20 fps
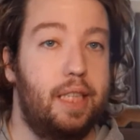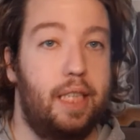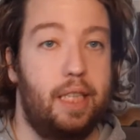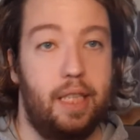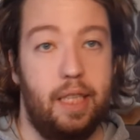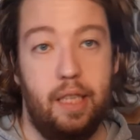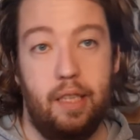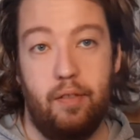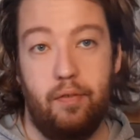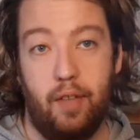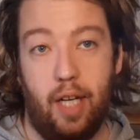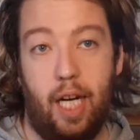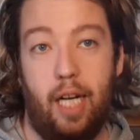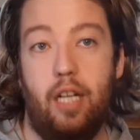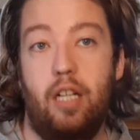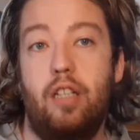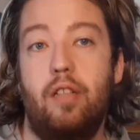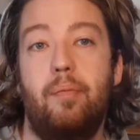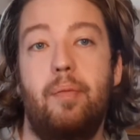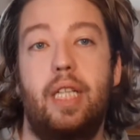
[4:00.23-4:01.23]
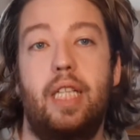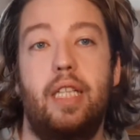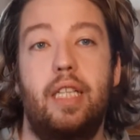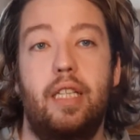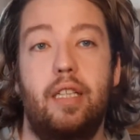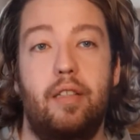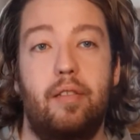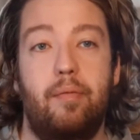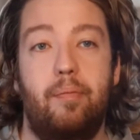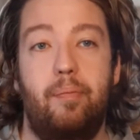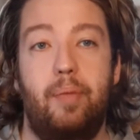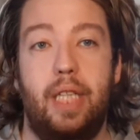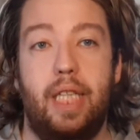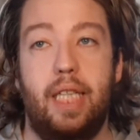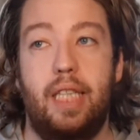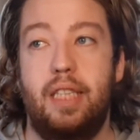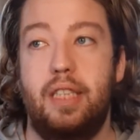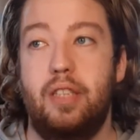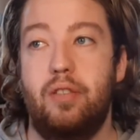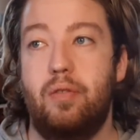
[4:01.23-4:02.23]
in the environment
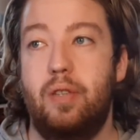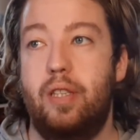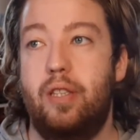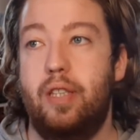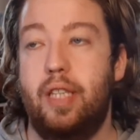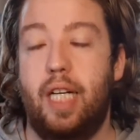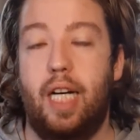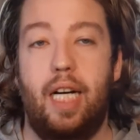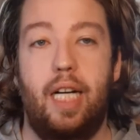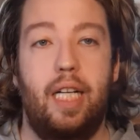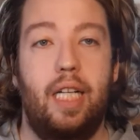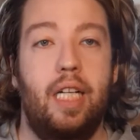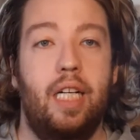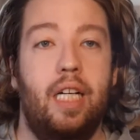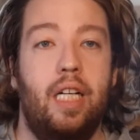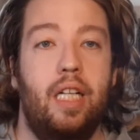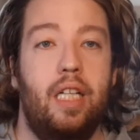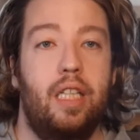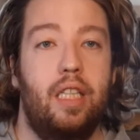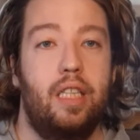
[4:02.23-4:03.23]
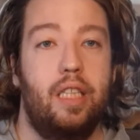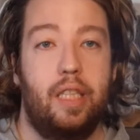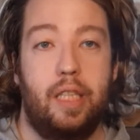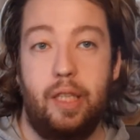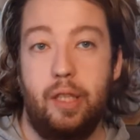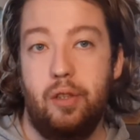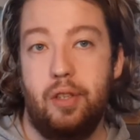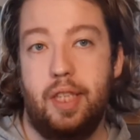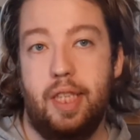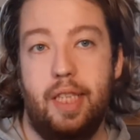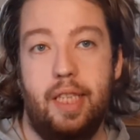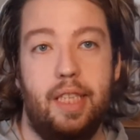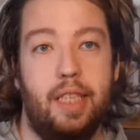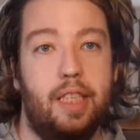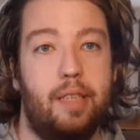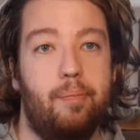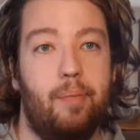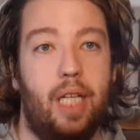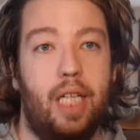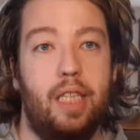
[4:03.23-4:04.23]
because we're not using
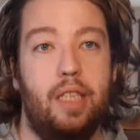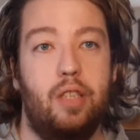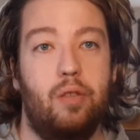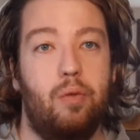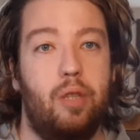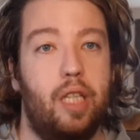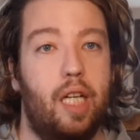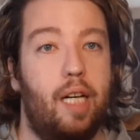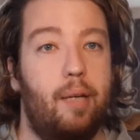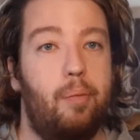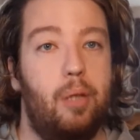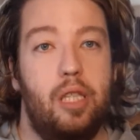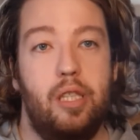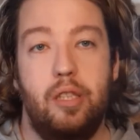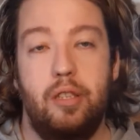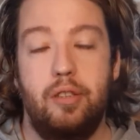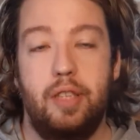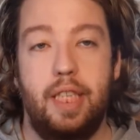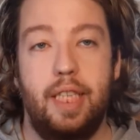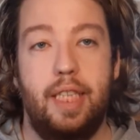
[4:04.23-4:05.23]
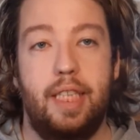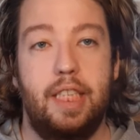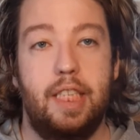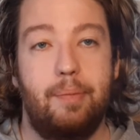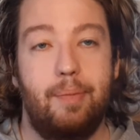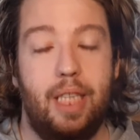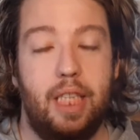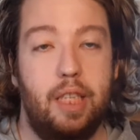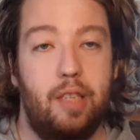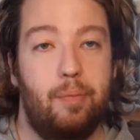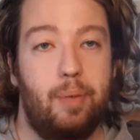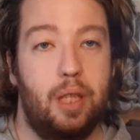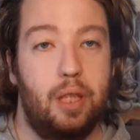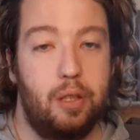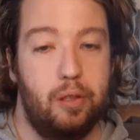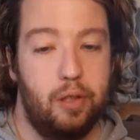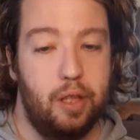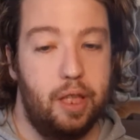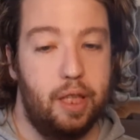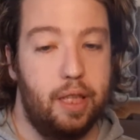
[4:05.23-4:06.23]
as much, we're not producing as much
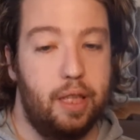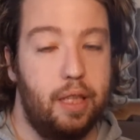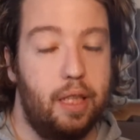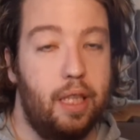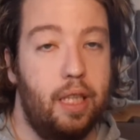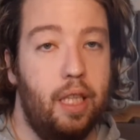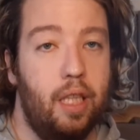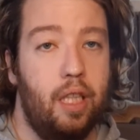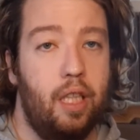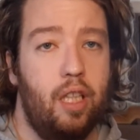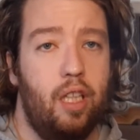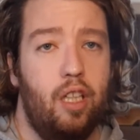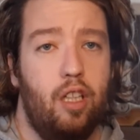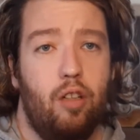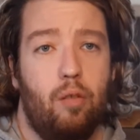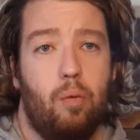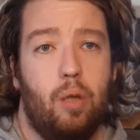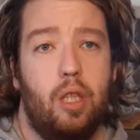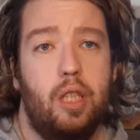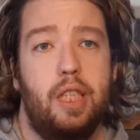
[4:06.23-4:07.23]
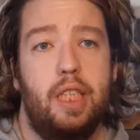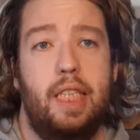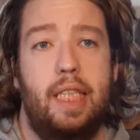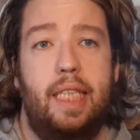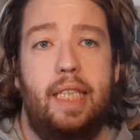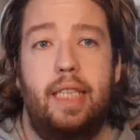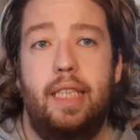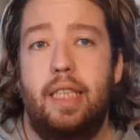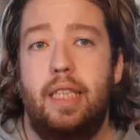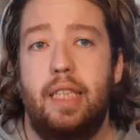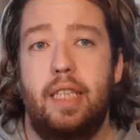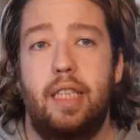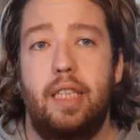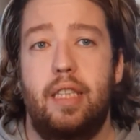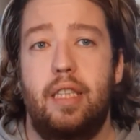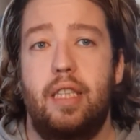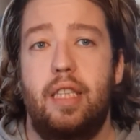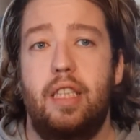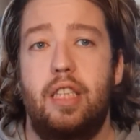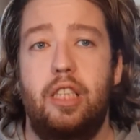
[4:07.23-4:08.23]
pollution. We're seeing
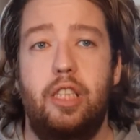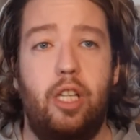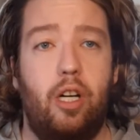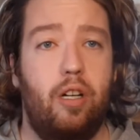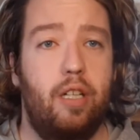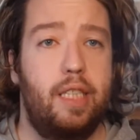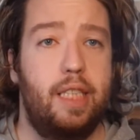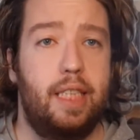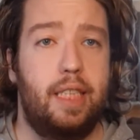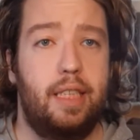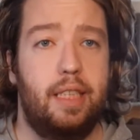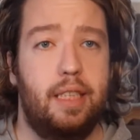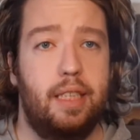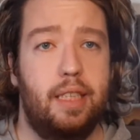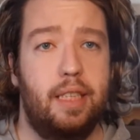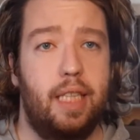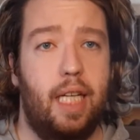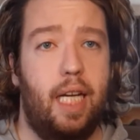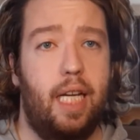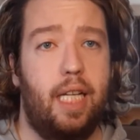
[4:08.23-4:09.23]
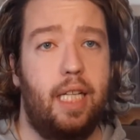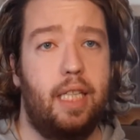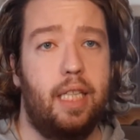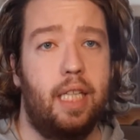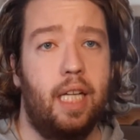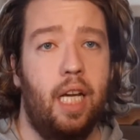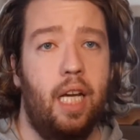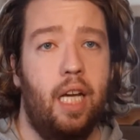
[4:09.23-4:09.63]
churches and